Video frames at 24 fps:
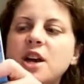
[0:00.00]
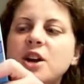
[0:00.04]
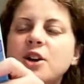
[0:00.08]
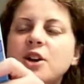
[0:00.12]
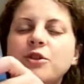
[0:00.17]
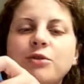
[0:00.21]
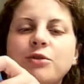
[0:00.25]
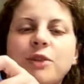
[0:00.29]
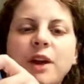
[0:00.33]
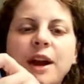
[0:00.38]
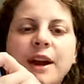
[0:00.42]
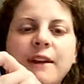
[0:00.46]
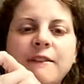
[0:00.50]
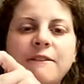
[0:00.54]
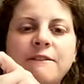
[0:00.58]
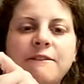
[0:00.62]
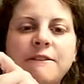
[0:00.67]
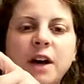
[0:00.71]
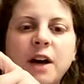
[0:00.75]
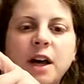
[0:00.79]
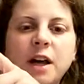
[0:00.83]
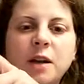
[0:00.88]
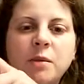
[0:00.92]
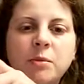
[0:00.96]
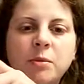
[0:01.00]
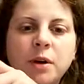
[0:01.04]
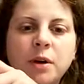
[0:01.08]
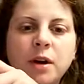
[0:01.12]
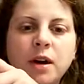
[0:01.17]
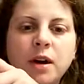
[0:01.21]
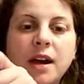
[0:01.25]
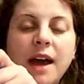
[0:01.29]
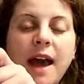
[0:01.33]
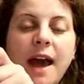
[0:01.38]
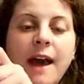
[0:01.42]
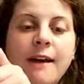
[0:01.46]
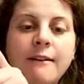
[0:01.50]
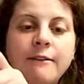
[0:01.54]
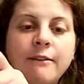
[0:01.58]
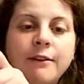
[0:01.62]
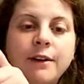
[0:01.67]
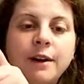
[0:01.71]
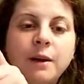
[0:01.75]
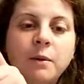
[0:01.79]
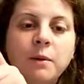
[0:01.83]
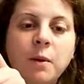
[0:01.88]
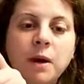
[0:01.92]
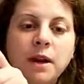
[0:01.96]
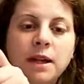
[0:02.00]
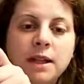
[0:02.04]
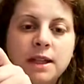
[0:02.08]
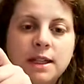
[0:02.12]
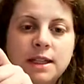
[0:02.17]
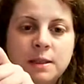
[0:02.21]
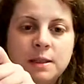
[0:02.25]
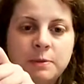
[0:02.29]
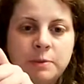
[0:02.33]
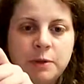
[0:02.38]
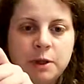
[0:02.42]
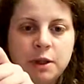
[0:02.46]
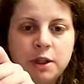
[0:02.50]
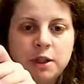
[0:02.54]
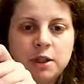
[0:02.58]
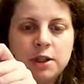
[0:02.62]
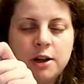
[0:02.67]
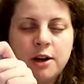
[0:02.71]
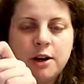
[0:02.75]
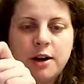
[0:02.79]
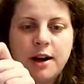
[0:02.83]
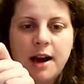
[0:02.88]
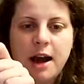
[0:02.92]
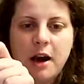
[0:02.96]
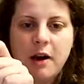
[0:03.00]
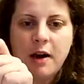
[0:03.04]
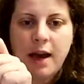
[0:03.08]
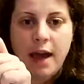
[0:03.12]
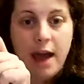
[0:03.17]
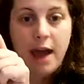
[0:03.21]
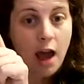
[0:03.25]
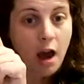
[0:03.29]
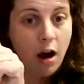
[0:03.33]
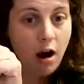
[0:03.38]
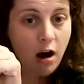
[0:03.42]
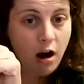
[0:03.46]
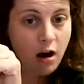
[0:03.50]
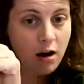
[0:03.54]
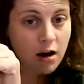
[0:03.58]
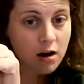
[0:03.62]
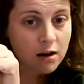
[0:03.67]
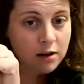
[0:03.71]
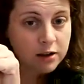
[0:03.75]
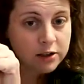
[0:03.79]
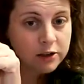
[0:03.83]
Great fun book. Every one of these books are now AR,